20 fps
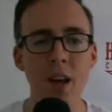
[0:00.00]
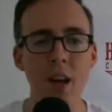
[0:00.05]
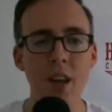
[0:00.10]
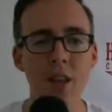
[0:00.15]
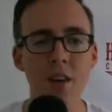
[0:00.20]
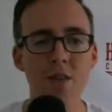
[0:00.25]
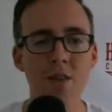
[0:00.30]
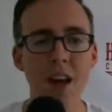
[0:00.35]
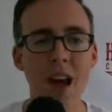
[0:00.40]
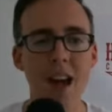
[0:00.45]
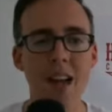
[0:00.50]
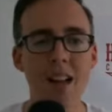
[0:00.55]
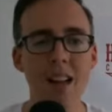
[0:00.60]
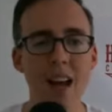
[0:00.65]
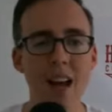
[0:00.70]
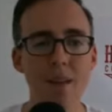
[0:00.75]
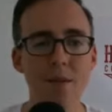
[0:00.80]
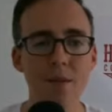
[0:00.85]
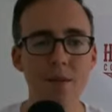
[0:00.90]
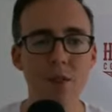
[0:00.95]
the fact
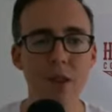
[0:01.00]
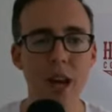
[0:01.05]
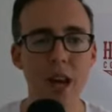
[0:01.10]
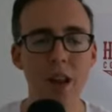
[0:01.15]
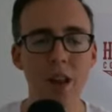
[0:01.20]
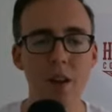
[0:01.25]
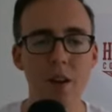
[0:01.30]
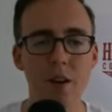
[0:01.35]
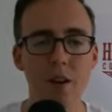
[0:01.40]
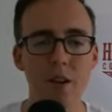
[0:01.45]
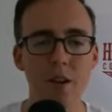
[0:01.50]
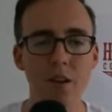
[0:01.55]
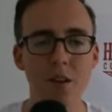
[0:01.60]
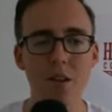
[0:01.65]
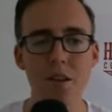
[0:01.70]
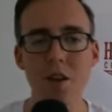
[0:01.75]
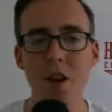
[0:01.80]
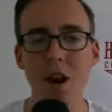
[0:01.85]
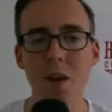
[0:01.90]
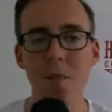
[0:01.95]
that Jalen Hurts'
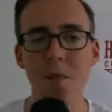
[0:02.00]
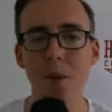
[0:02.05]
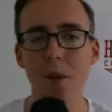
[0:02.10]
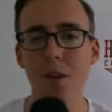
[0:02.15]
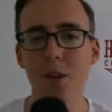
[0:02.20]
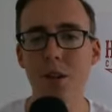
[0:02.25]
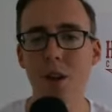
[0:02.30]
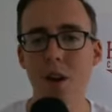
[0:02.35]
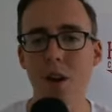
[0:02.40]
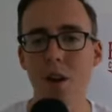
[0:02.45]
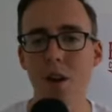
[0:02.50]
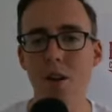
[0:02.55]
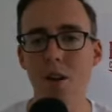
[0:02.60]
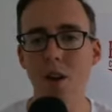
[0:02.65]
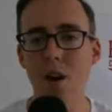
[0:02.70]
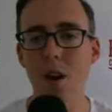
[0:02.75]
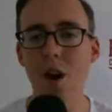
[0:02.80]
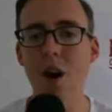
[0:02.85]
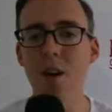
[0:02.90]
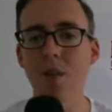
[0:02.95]
numbers are
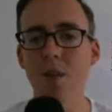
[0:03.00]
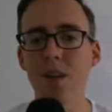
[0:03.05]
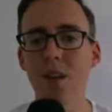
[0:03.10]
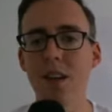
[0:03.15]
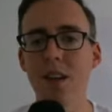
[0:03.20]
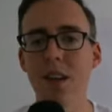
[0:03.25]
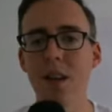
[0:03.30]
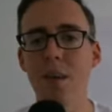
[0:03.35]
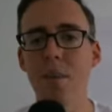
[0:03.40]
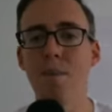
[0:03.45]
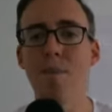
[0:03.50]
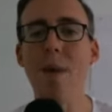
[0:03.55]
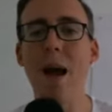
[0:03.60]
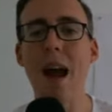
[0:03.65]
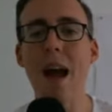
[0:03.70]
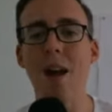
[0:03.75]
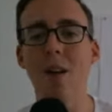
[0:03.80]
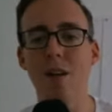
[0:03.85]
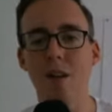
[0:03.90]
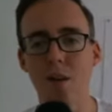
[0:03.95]
awfully
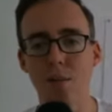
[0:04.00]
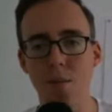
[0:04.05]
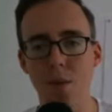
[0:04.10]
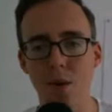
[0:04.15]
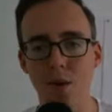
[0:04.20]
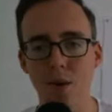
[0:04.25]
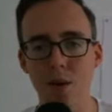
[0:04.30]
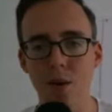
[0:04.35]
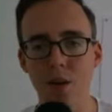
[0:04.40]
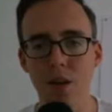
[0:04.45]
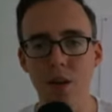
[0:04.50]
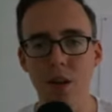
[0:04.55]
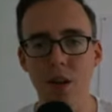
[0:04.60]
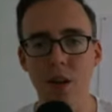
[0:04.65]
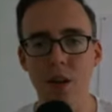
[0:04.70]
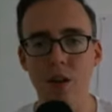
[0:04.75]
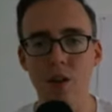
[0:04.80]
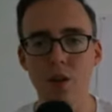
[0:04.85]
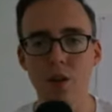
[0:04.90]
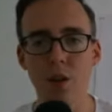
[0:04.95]
comparable
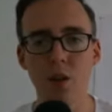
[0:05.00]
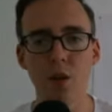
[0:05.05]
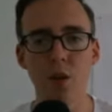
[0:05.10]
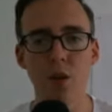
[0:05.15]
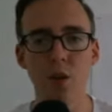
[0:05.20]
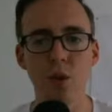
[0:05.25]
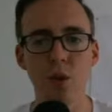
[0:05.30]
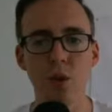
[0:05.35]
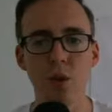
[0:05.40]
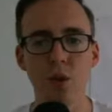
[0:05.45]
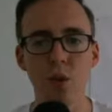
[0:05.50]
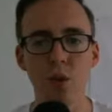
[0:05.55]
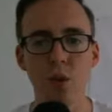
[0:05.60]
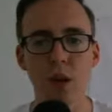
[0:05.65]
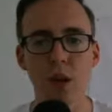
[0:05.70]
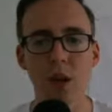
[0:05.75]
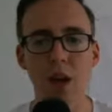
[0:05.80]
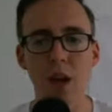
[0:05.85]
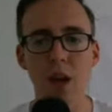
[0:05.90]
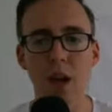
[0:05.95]
to
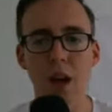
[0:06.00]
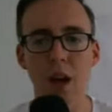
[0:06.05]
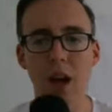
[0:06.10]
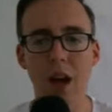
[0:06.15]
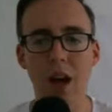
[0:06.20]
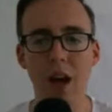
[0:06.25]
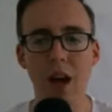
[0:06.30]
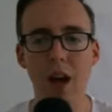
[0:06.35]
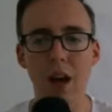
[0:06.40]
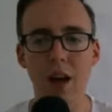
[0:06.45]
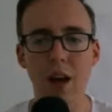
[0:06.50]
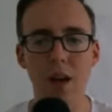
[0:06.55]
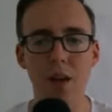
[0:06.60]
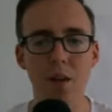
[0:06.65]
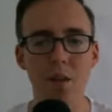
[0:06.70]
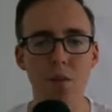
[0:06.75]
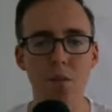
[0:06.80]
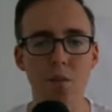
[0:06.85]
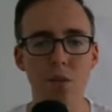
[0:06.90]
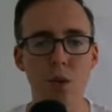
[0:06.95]

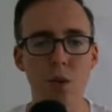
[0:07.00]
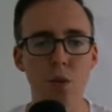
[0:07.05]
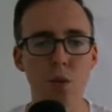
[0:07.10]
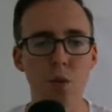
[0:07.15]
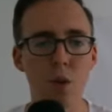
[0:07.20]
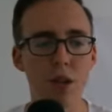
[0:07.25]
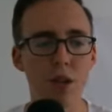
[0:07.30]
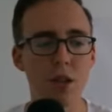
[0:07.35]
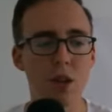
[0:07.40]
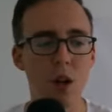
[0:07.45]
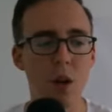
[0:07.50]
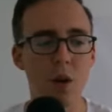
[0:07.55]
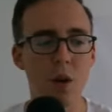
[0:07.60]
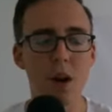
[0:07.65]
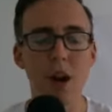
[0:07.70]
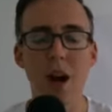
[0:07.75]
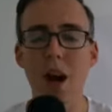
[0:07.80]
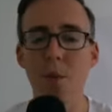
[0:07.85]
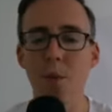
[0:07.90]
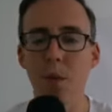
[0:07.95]
what's going
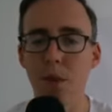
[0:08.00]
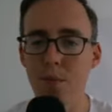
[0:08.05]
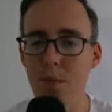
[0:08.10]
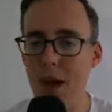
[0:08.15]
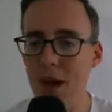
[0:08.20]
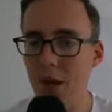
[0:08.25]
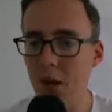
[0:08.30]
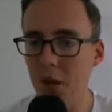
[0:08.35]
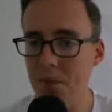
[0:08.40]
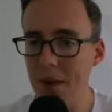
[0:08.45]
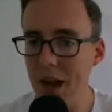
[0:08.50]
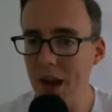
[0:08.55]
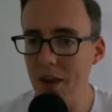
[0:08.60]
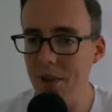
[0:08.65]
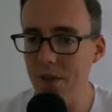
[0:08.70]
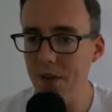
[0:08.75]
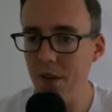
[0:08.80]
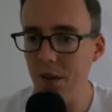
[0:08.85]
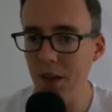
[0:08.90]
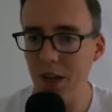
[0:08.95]
on with Baker
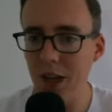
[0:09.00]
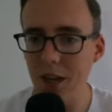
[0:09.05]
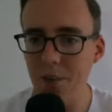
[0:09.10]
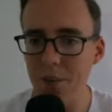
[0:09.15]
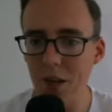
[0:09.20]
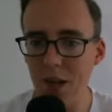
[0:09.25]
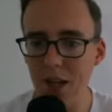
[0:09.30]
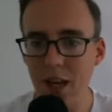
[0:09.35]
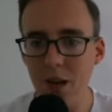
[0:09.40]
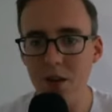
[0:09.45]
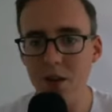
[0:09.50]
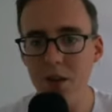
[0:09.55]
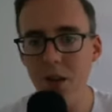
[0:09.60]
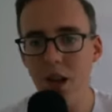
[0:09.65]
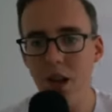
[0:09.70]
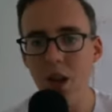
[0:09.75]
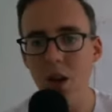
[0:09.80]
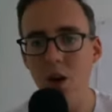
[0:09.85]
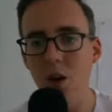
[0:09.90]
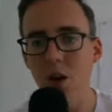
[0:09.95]
Mayfield a couple of years
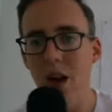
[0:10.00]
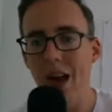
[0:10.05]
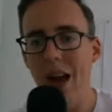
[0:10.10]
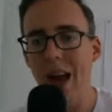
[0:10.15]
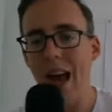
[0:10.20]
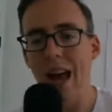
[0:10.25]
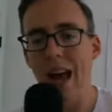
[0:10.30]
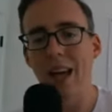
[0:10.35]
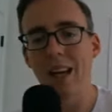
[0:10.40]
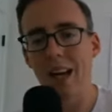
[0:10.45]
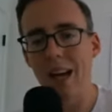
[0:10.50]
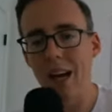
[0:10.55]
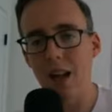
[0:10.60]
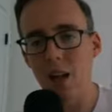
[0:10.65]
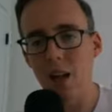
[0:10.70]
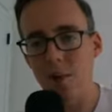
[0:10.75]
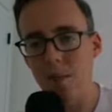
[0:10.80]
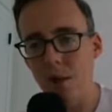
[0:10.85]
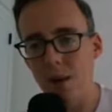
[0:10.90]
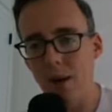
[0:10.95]
ago and
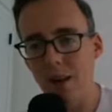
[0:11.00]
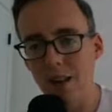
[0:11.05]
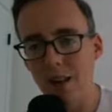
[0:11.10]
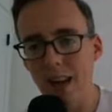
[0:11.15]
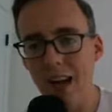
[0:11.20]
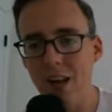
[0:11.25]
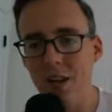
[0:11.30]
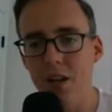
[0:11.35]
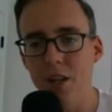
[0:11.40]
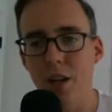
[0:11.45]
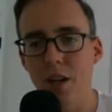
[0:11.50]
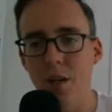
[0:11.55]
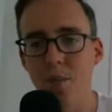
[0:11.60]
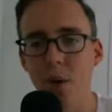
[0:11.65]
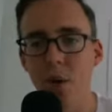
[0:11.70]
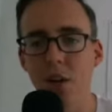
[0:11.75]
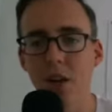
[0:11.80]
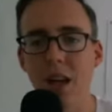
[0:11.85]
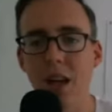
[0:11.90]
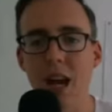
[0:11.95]
Kyler Murray last year.
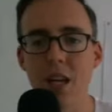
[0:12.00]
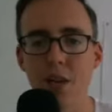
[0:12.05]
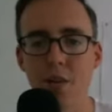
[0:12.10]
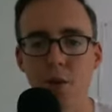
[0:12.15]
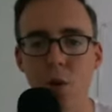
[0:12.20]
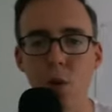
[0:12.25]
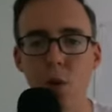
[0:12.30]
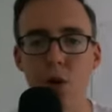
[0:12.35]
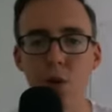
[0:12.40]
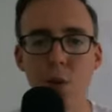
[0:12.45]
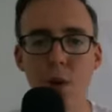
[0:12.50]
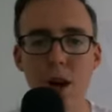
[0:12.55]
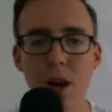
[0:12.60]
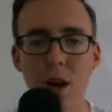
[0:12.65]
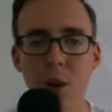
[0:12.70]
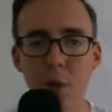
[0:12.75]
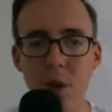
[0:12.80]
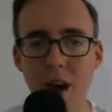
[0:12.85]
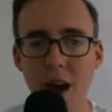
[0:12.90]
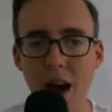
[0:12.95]
Both guys, of course, went on
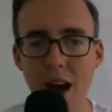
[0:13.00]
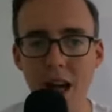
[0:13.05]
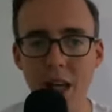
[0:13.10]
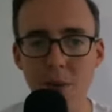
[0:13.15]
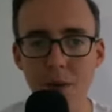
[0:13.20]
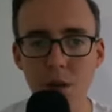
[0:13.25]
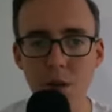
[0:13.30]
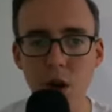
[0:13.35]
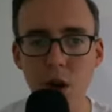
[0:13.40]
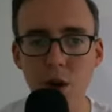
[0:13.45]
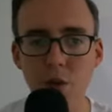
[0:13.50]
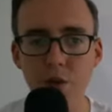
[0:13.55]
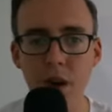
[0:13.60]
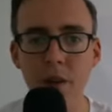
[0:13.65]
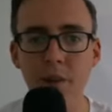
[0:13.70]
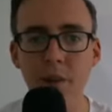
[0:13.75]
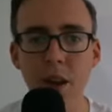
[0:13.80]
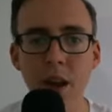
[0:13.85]
to win the Heisman Trophy.